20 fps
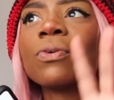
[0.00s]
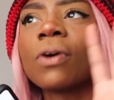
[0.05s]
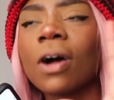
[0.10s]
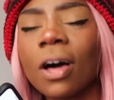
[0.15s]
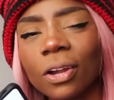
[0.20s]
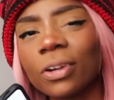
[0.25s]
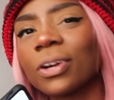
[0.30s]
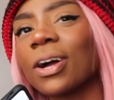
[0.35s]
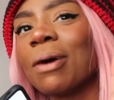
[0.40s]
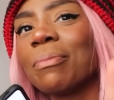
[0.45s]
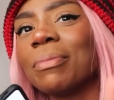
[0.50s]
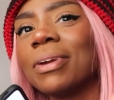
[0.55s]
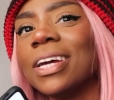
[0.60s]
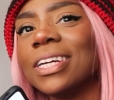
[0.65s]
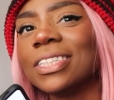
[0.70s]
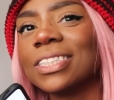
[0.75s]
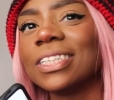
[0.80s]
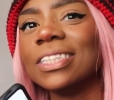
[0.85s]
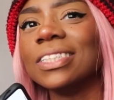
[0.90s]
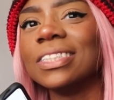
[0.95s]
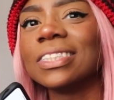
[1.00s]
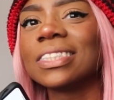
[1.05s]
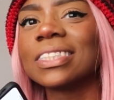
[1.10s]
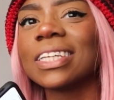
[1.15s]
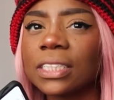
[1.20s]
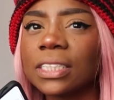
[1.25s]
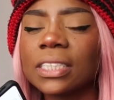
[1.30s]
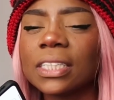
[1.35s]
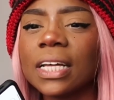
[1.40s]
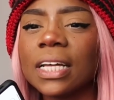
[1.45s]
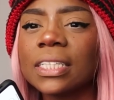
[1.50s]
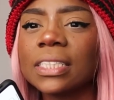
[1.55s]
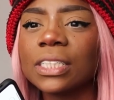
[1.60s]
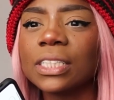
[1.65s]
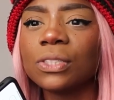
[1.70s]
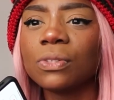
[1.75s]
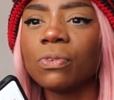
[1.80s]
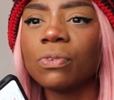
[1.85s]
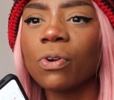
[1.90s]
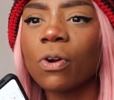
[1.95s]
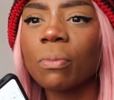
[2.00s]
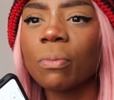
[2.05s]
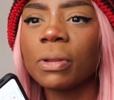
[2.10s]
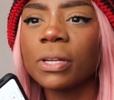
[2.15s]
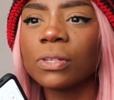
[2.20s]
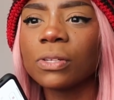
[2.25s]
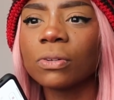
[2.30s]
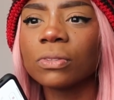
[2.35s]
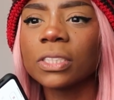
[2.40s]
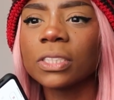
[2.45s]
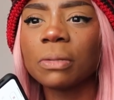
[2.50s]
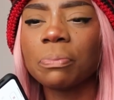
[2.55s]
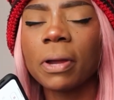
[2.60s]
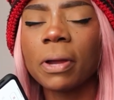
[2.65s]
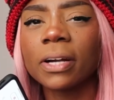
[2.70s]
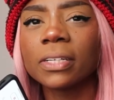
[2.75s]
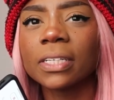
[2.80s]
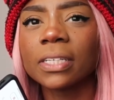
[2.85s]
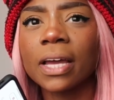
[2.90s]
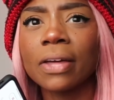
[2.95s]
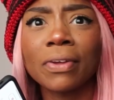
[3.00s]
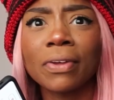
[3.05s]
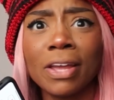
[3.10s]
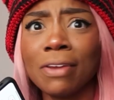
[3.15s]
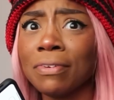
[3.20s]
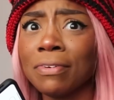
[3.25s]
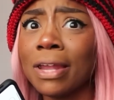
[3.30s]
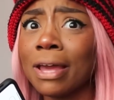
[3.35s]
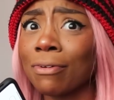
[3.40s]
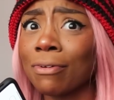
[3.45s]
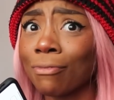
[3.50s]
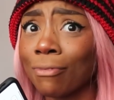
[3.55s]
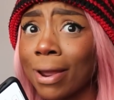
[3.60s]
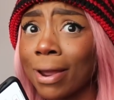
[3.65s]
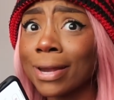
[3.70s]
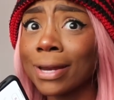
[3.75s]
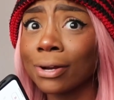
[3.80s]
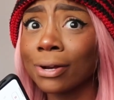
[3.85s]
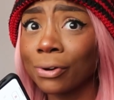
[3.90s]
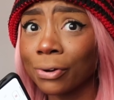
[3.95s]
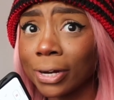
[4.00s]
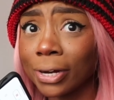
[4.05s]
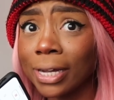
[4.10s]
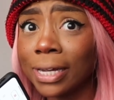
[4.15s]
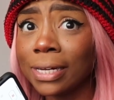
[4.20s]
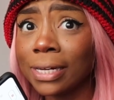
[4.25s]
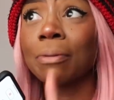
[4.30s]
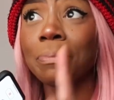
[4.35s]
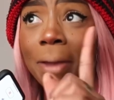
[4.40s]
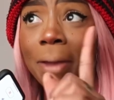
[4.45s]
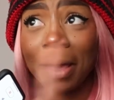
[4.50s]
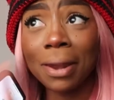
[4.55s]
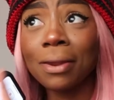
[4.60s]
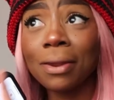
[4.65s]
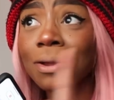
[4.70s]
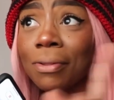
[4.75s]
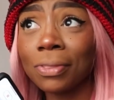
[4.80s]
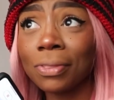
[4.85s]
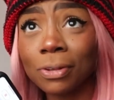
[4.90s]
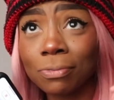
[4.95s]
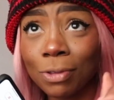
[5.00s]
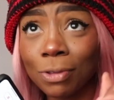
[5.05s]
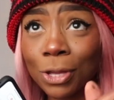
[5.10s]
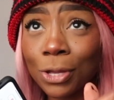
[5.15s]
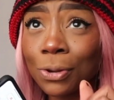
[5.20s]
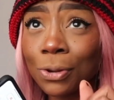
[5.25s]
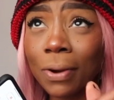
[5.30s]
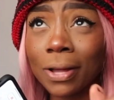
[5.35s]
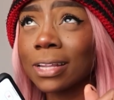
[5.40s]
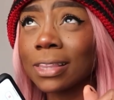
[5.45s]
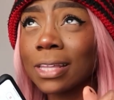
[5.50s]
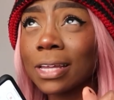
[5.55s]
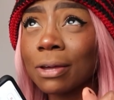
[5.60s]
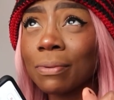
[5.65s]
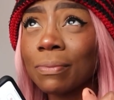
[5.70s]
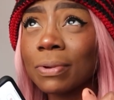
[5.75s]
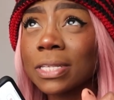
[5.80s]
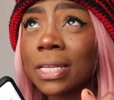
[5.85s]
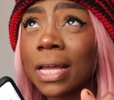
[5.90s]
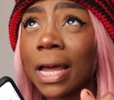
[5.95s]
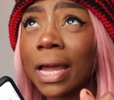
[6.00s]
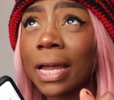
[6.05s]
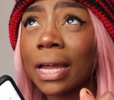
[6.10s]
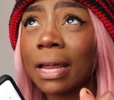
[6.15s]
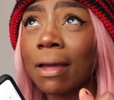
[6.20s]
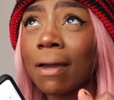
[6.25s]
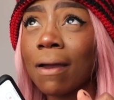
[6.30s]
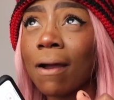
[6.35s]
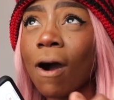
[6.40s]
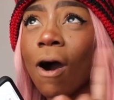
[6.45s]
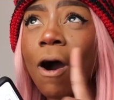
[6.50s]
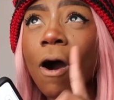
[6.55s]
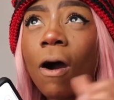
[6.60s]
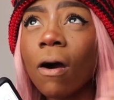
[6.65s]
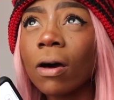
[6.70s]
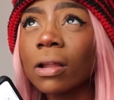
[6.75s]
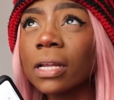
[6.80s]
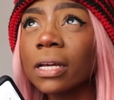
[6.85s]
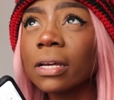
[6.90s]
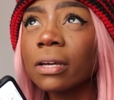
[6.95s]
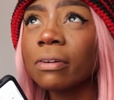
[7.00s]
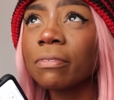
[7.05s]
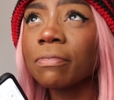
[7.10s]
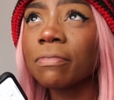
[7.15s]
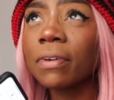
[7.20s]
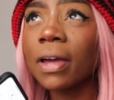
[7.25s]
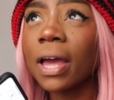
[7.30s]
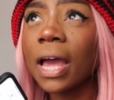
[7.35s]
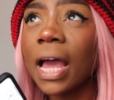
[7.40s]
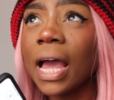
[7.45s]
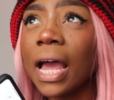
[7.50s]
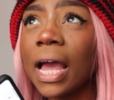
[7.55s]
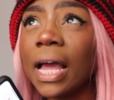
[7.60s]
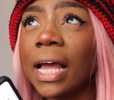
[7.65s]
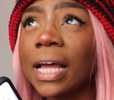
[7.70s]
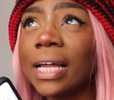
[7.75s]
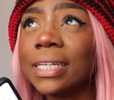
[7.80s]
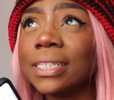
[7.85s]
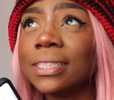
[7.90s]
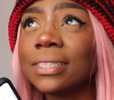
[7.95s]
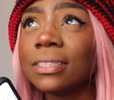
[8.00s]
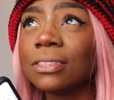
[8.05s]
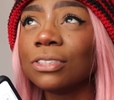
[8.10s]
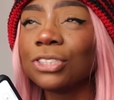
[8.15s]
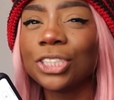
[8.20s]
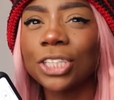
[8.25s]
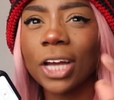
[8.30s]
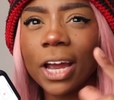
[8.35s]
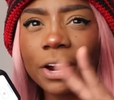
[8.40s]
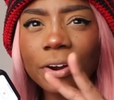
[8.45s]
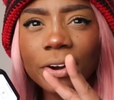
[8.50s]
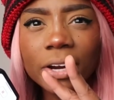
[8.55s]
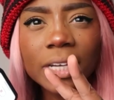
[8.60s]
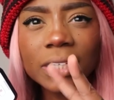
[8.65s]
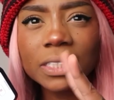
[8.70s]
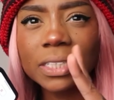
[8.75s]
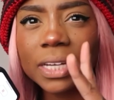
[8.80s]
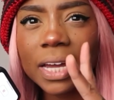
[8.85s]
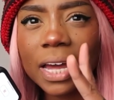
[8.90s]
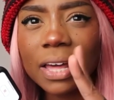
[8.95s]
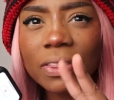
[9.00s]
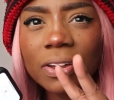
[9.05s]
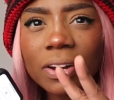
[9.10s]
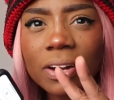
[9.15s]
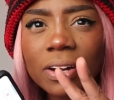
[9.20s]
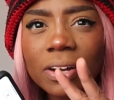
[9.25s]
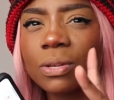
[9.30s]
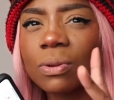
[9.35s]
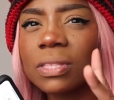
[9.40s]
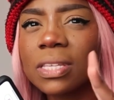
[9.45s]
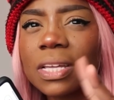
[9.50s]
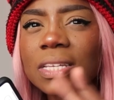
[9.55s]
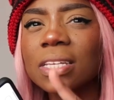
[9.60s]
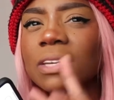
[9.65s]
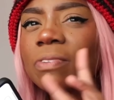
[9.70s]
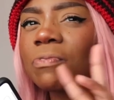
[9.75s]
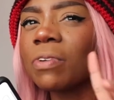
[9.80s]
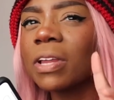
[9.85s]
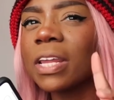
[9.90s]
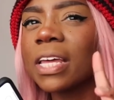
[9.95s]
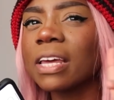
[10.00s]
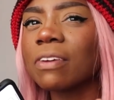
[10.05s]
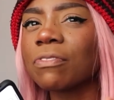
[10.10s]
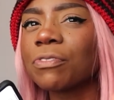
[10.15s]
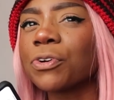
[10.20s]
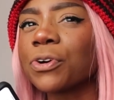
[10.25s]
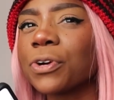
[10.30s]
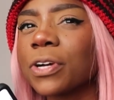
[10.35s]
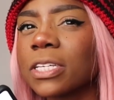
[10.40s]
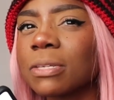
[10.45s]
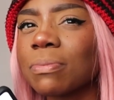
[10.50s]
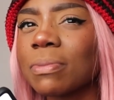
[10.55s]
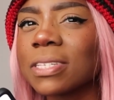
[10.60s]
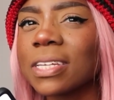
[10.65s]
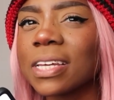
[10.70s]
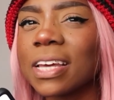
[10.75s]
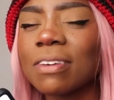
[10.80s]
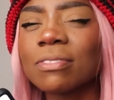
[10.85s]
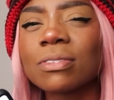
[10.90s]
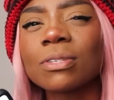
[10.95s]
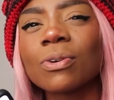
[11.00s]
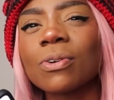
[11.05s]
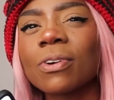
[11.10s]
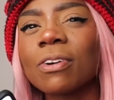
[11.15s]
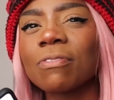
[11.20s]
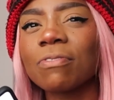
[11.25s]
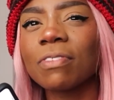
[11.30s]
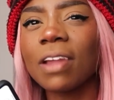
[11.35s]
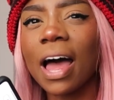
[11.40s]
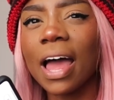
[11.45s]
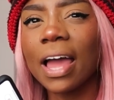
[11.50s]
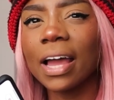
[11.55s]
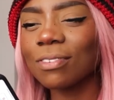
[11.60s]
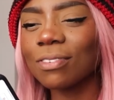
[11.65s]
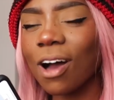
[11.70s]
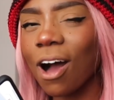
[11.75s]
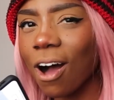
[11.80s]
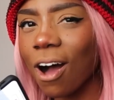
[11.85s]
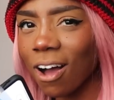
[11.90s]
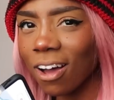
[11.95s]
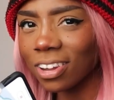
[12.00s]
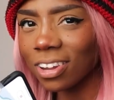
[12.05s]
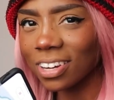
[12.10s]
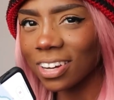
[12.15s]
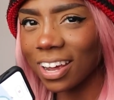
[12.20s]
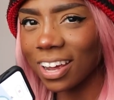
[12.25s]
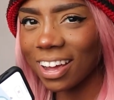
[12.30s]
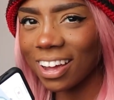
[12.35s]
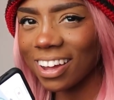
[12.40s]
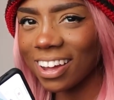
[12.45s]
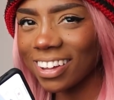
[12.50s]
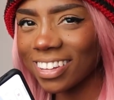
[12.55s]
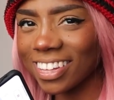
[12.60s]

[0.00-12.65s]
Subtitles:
color combinations, just things that you normally don't see paired together. Even like red and green, depending on the hue. I think it was like olive and cherry together. So it doesn't really give Christmas. It gives sort of like a holiday,